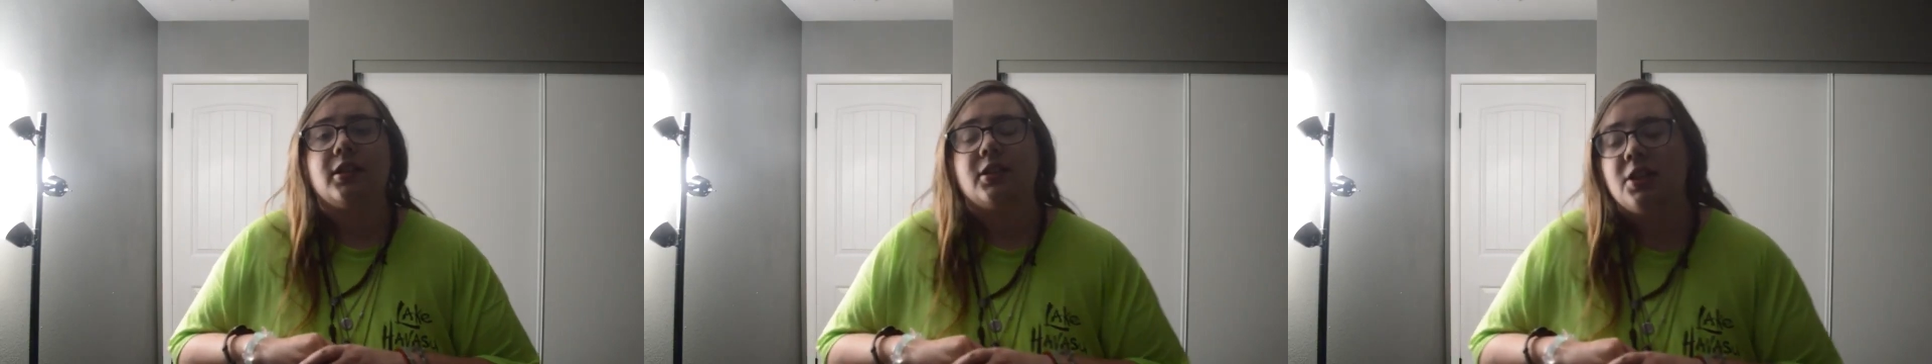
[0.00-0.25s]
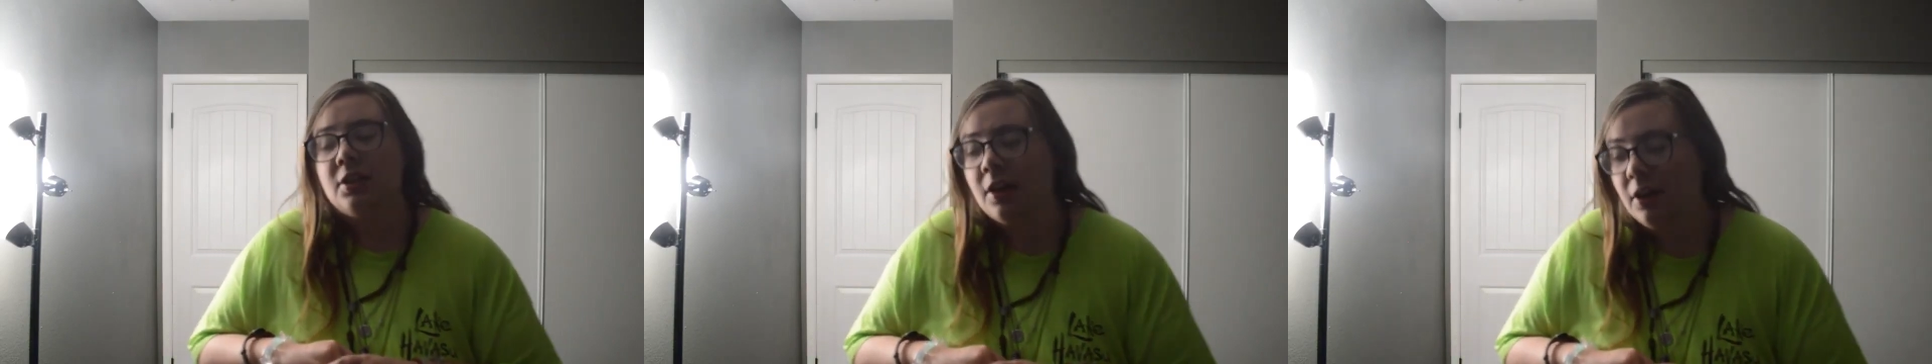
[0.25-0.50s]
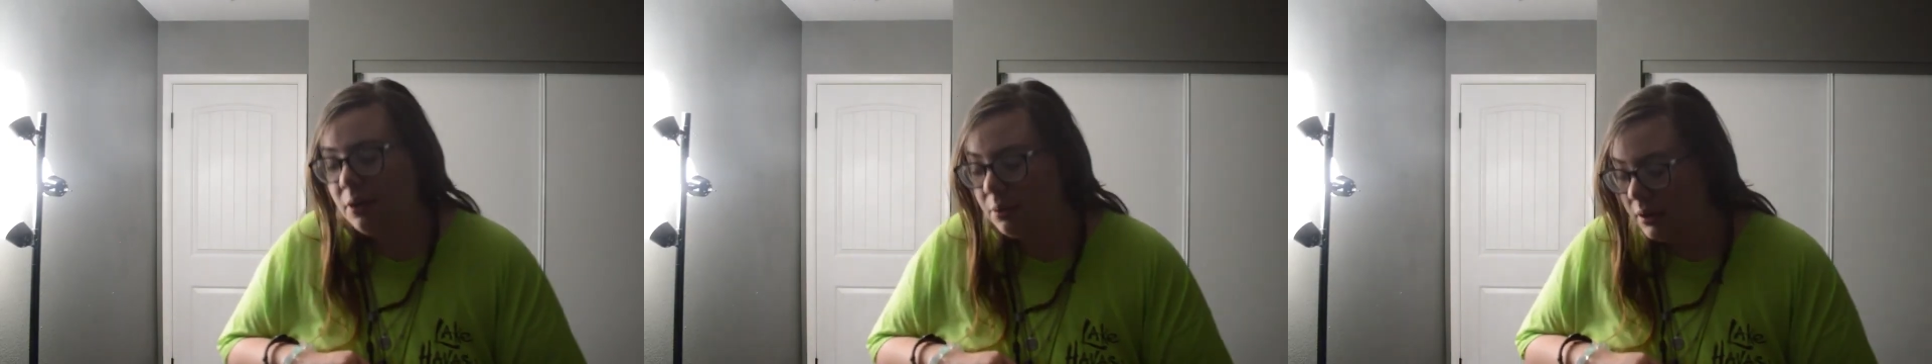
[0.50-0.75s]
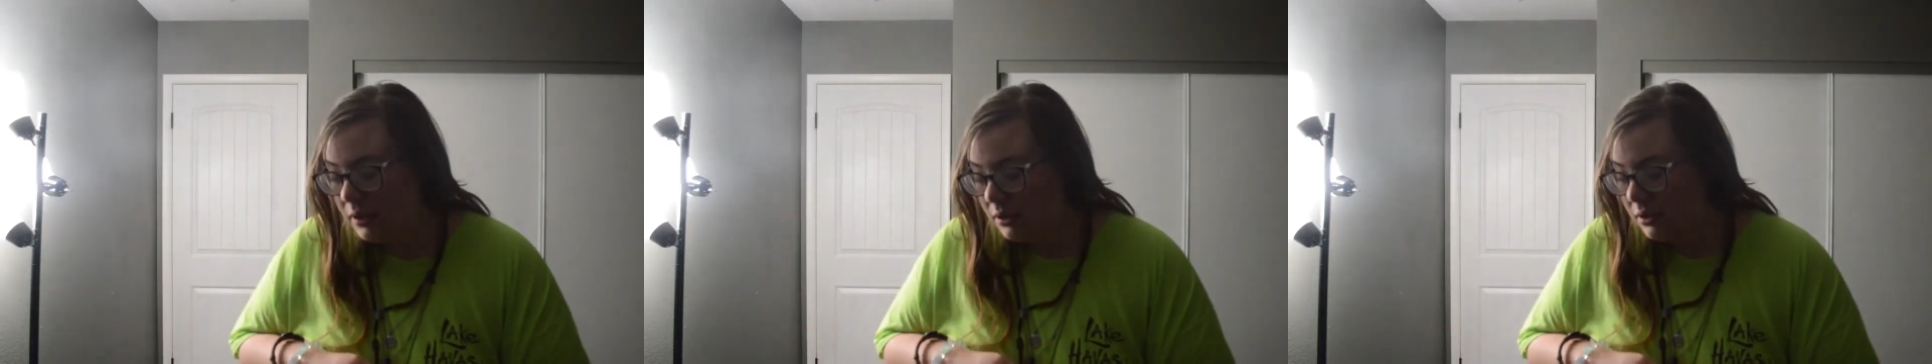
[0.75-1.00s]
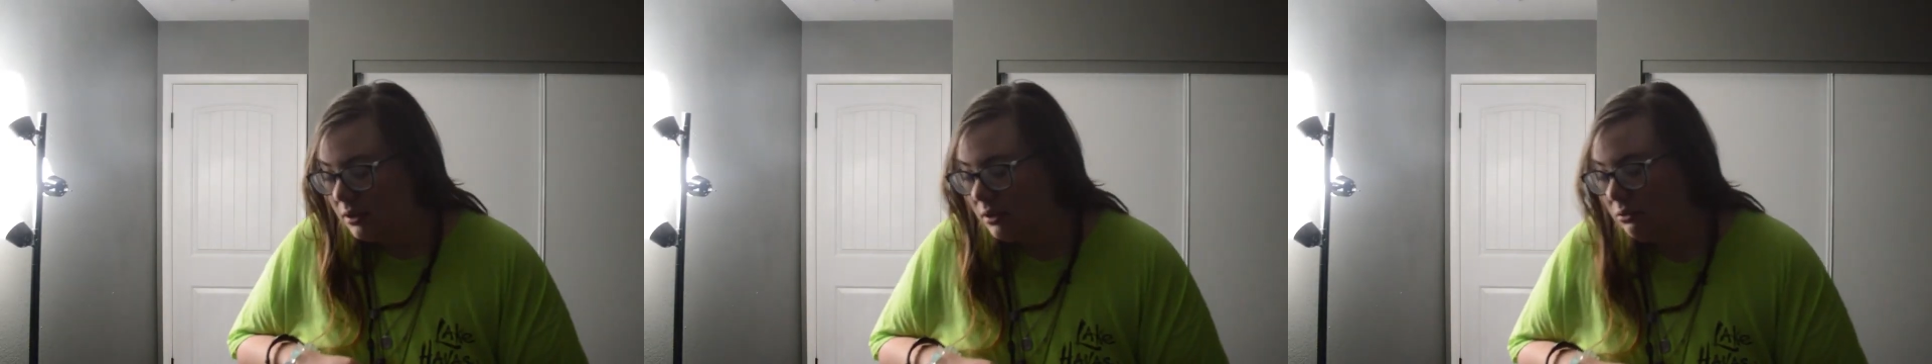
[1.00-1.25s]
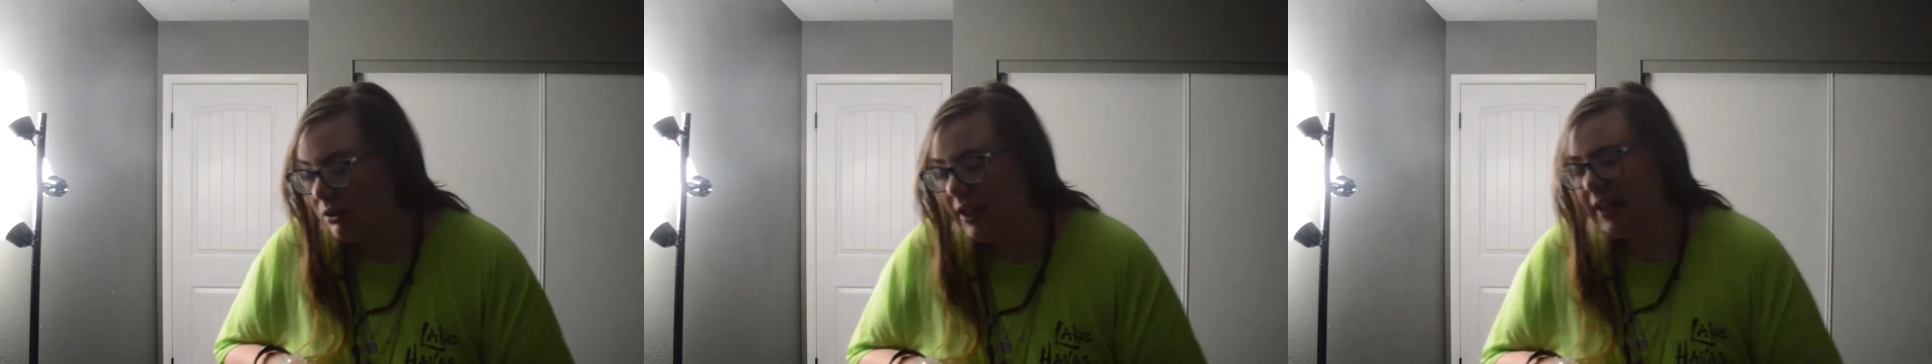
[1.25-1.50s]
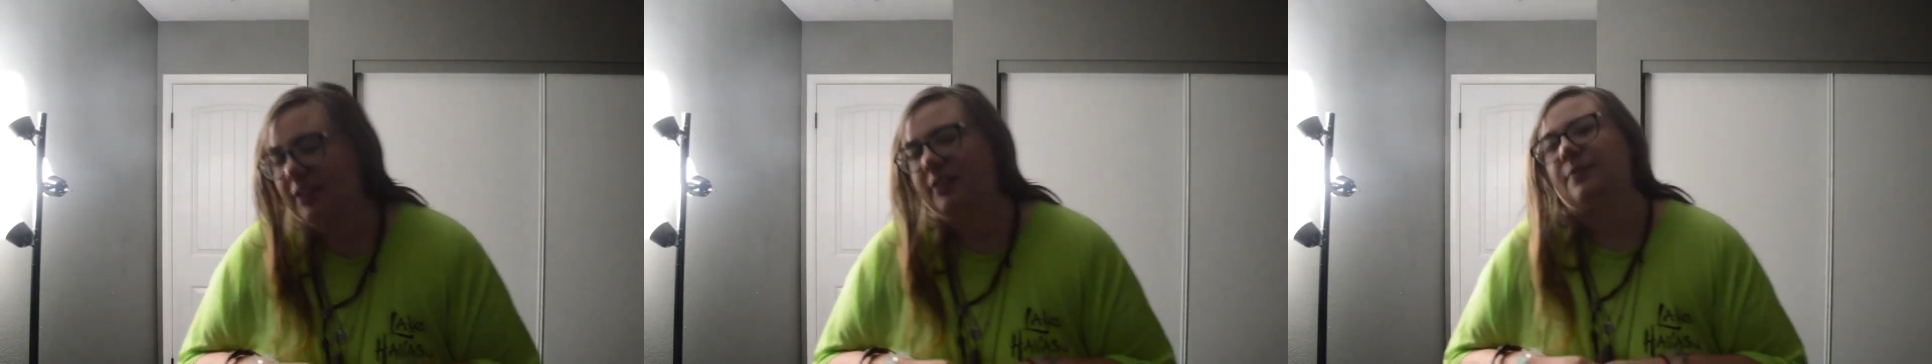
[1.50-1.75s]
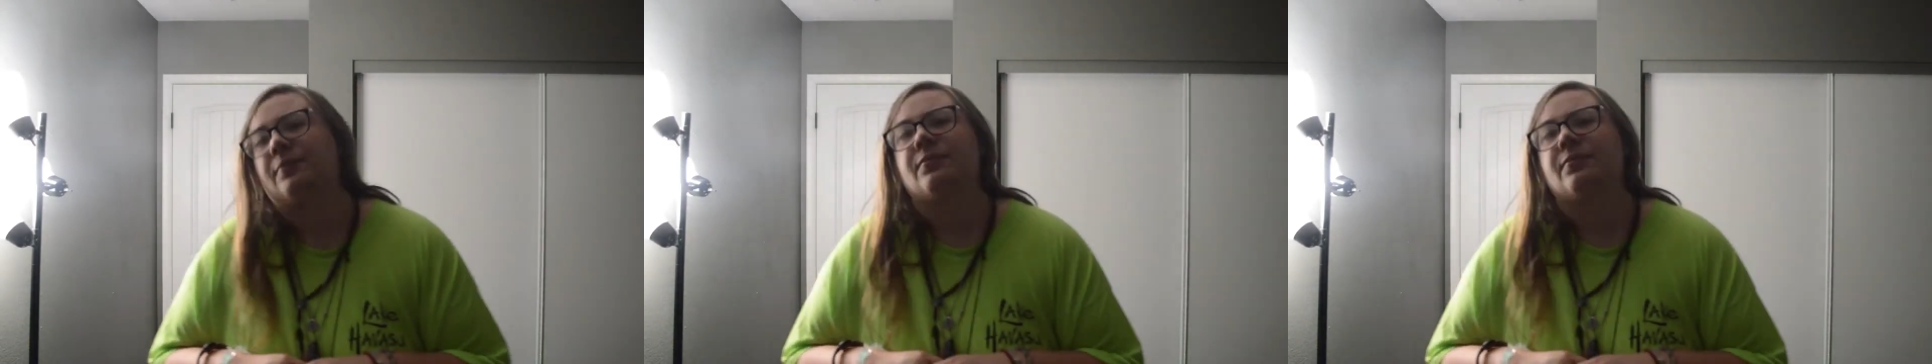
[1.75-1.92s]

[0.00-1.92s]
you know, like,